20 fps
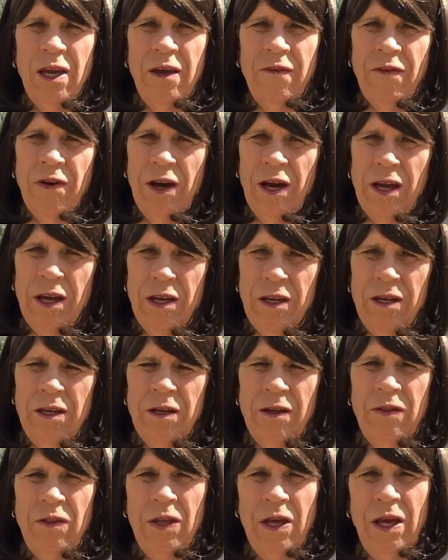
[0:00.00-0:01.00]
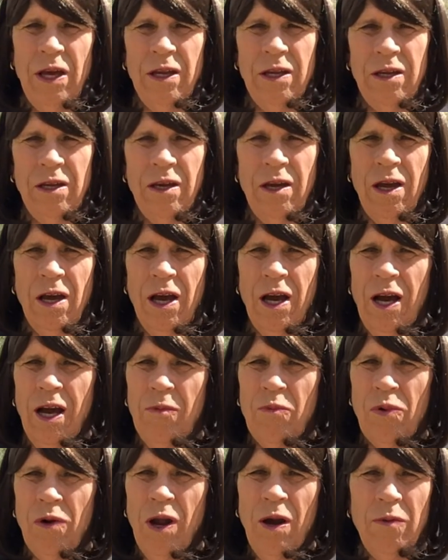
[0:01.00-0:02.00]
If I had done that,
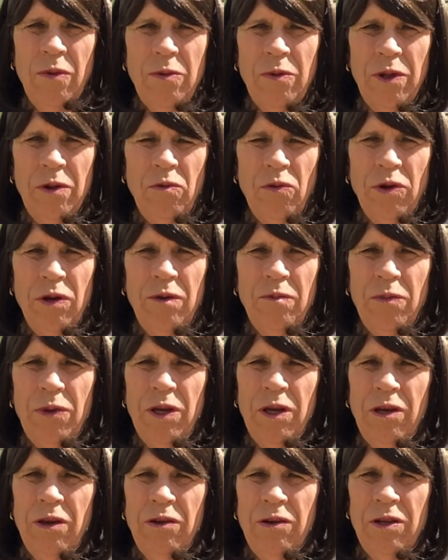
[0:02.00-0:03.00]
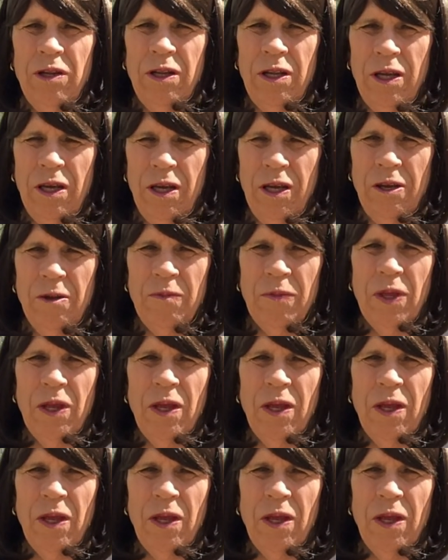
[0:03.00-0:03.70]
I probably wouldn't be here today.